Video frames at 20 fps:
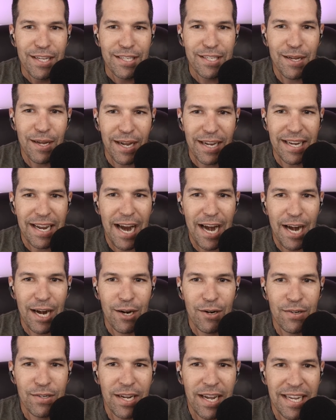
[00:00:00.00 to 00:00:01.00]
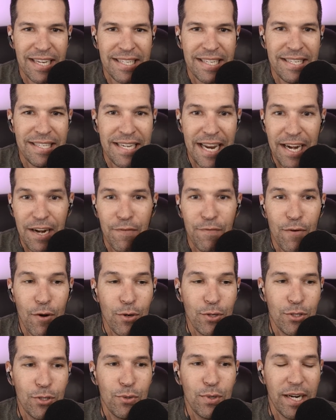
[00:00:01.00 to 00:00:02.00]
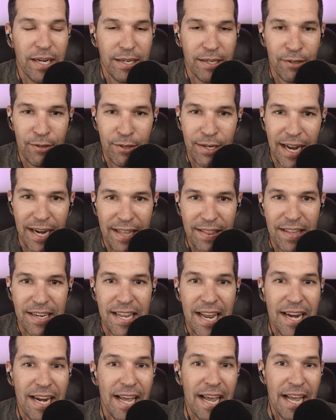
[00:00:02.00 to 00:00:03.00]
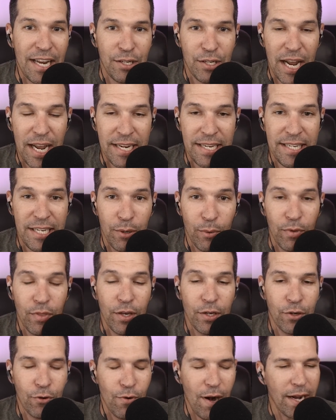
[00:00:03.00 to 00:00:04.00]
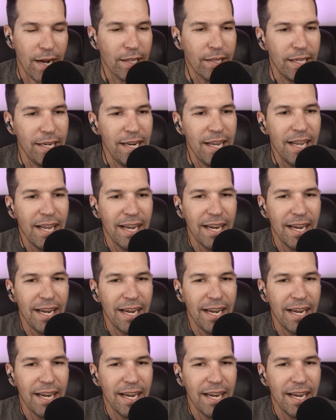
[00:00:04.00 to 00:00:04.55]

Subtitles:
hire data folks who can get in the data and deal with it correctly.